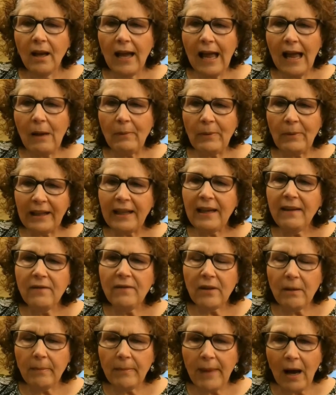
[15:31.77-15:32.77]
and we
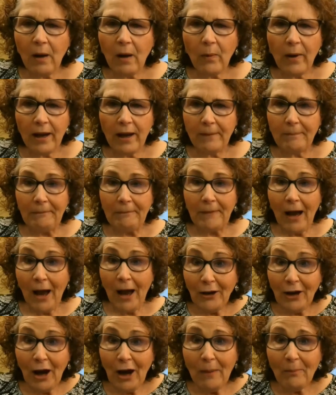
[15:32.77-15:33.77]
leave them that way,
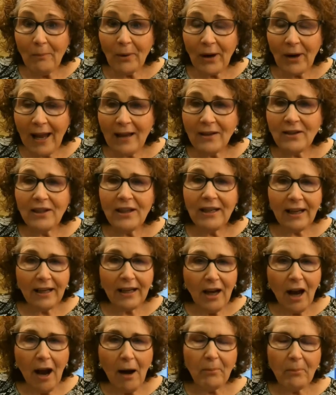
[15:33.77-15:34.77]
uncomprehended,
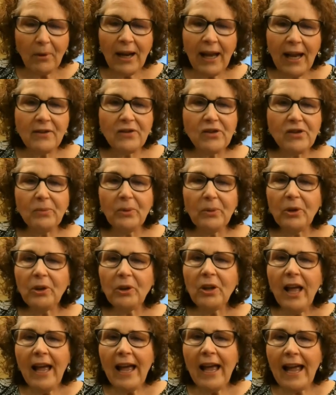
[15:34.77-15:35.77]

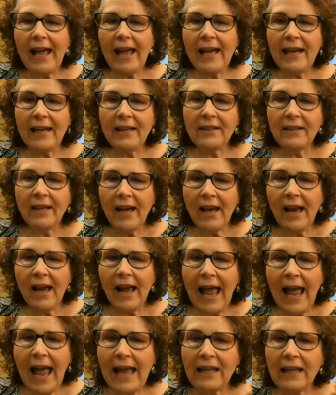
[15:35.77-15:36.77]
incomprehensible, and
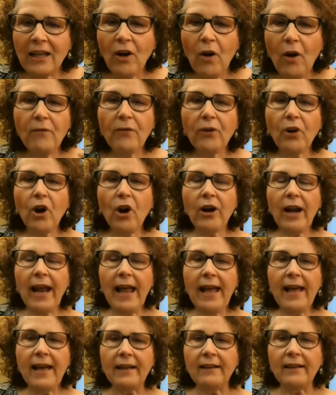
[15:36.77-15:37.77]
hanging over our
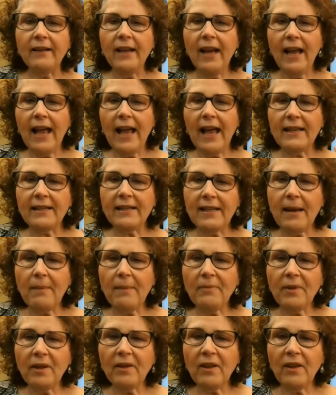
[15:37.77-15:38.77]
head as
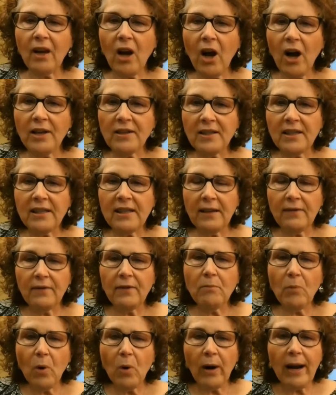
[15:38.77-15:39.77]
something that causes
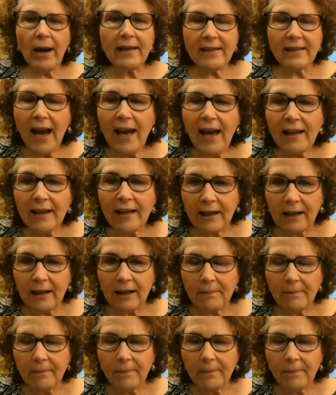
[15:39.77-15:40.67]
even more anxiety.